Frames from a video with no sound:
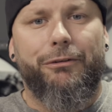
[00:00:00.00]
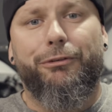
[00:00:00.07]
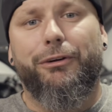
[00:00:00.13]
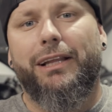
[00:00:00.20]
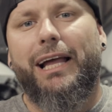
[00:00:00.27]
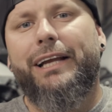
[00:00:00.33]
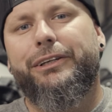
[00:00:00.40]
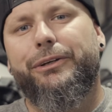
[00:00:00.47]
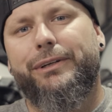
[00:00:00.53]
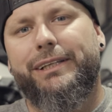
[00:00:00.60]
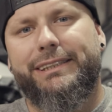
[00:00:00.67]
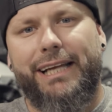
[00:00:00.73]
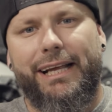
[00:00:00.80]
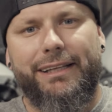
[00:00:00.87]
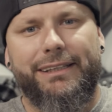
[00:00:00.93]
For light duty
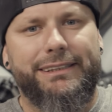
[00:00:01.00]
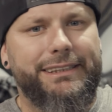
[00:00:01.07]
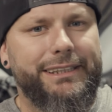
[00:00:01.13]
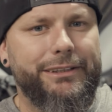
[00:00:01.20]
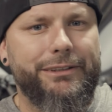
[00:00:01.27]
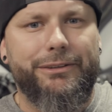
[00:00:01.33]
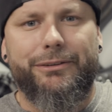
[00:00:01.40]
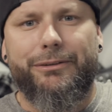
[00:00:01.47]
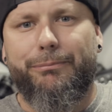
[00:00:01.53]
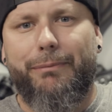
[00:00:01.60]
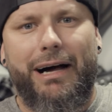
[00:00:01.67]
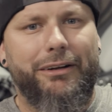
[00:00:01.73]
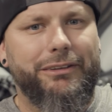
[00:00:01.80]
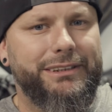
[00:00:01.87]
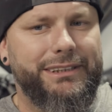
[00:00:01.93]
stainless steel,
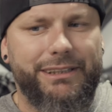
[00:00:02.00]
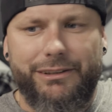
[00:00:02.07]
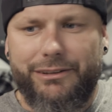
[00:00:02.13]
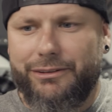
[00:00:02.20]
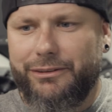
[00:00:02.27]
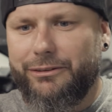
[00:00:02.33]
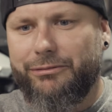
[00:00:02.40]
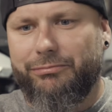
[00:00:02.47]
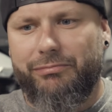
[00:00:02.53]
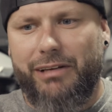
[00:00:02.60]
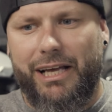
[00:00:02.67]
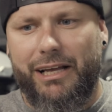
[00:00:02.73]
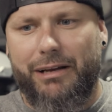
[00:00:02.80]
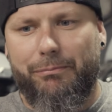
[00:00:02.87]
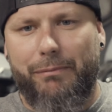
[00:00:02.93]
mild steel,
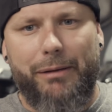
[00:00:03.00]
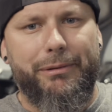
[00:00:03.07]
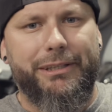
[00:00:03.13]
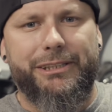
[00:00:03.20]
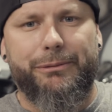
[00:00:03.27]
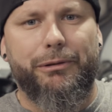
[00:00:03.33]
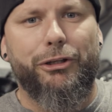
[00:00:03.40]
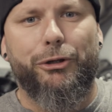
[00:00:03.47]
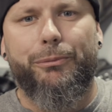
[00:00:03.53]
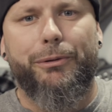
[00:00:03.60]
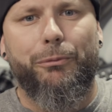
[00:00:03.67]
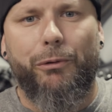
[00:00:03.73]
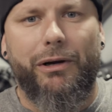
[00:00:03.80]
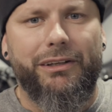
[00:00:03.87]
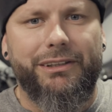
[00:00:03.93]
and maybe some
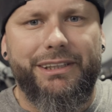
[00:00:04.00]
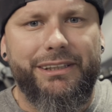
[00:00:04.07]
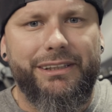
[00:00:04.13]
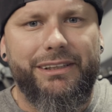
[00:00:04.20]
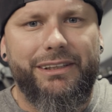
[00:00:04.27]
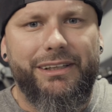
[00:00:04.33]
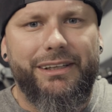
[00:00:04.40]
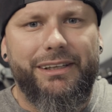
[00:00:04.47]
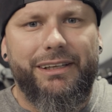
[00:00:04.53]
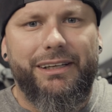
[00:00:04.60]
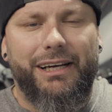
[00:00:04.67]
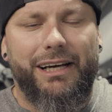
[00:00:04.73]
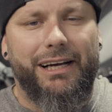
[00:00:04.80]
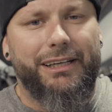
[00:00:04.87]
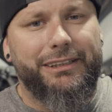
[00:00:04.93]
aluminum welding.
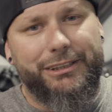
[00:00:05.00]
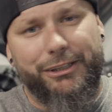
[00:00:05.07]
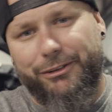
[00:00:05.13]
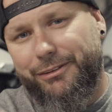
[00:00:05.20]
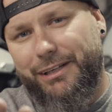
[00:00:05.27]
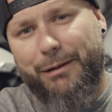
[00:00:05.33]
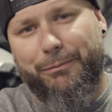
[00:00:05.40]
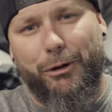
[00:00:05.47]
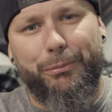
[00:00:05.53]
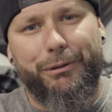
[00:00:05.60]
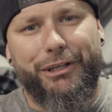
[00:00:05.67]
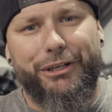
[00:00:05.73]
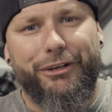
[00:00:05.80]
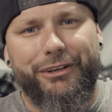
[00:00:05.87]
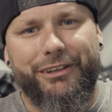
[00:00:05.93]
So I'm
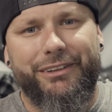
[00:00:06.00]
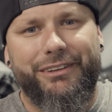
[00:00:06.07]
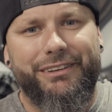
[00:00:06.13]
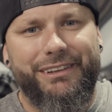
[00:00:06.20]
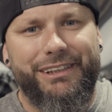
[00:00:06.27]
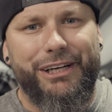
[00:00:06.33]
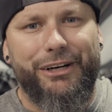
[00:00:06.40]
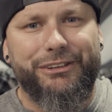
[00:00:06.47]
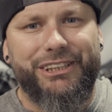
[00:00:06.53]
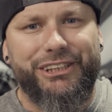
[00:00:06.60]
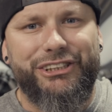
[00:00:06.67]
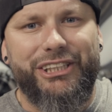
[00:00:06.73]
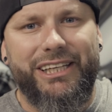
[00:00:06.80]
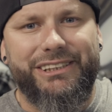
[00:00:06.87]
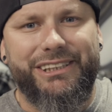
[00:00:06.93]
open to your
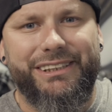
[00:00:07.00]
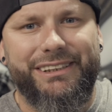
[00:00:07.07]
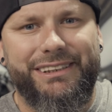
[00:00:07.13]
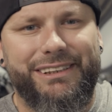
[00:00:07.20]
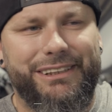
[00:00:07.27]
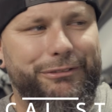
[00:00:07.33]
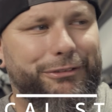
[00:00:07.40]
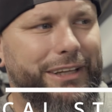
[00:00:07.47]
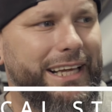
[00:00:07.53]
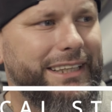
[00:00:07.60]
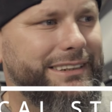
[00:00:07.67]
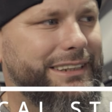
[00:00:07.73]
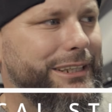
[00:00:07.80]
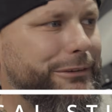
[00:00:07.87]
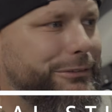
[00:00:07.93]
suggestions for that
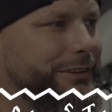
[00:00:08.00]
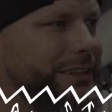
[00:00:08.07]
stuff.